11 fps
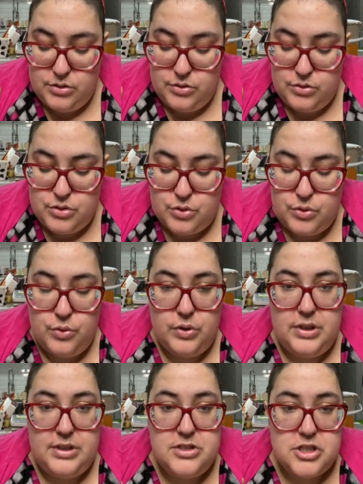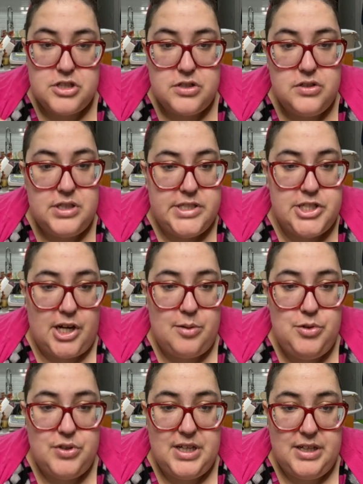So each time
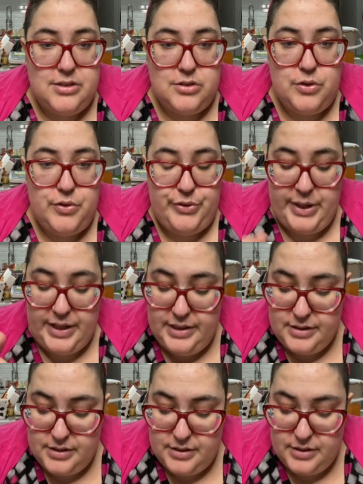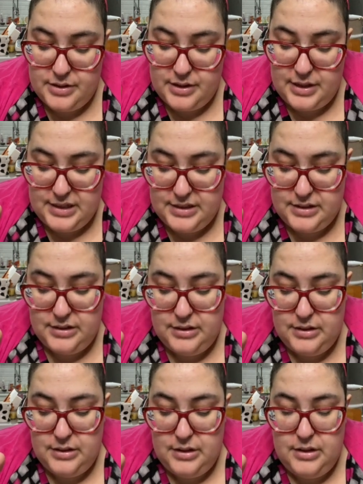you can create and
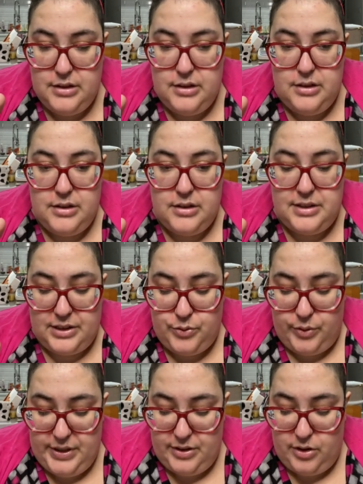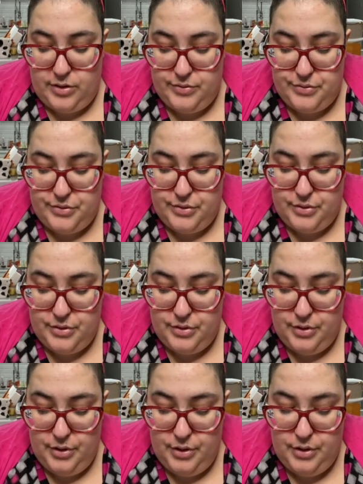get rid of
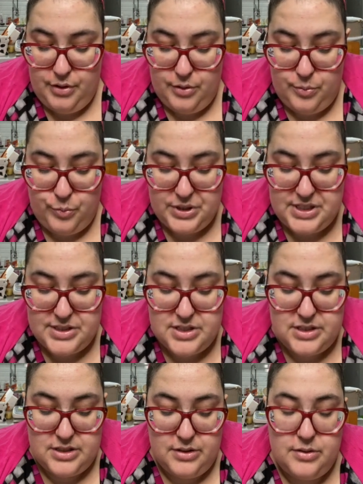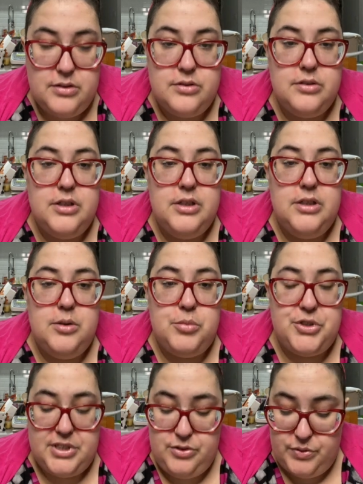what is
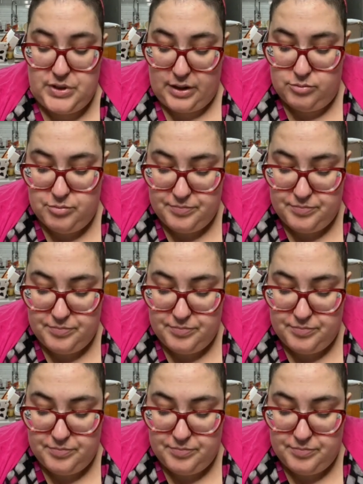putting you down.